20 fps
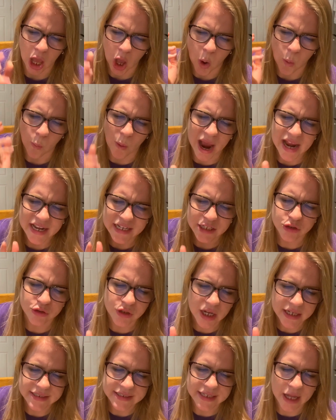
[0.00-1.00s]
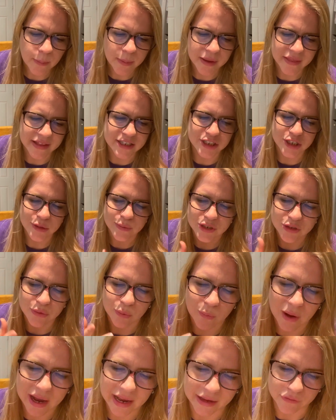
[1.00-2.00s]
Why did you not tell me that she was your
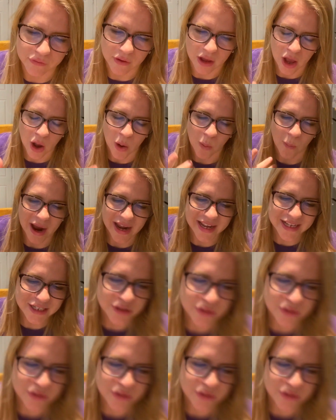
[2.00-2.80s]
wife? Why did you